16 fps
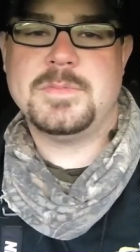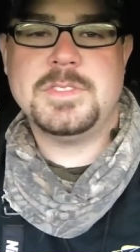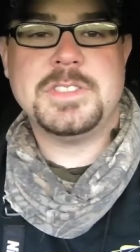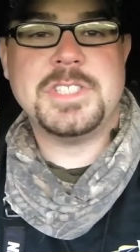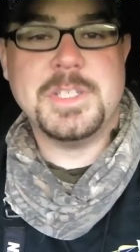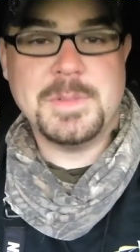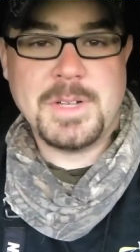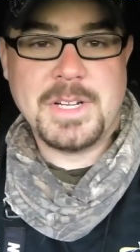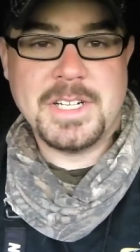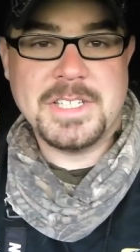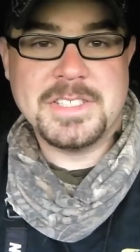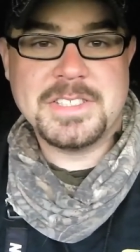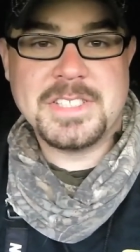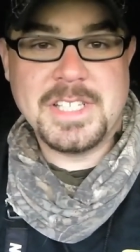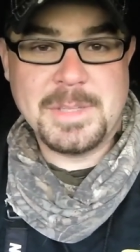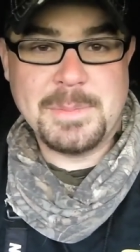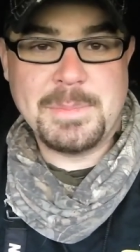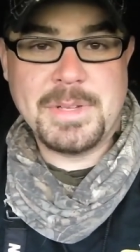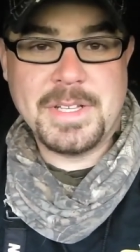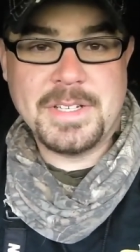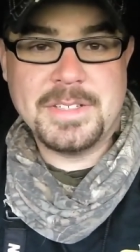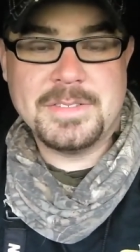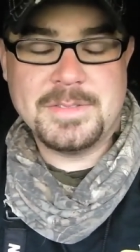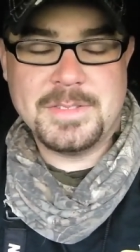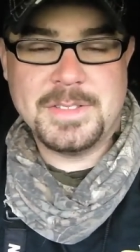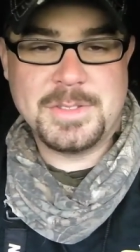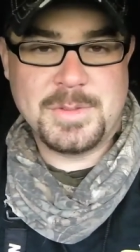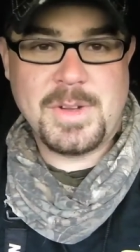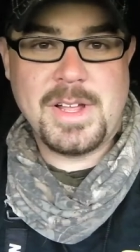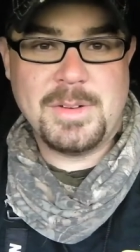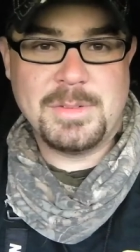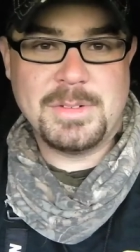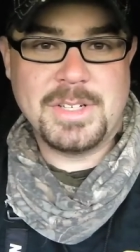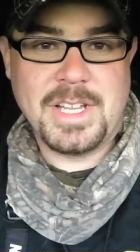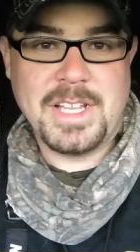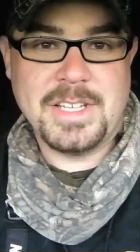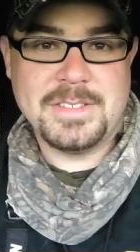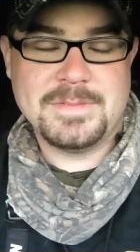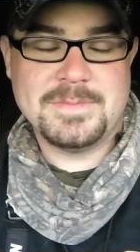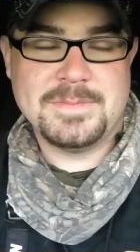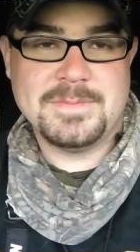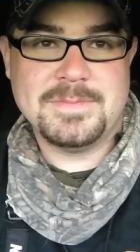She wanted to sleep in, is why we're late.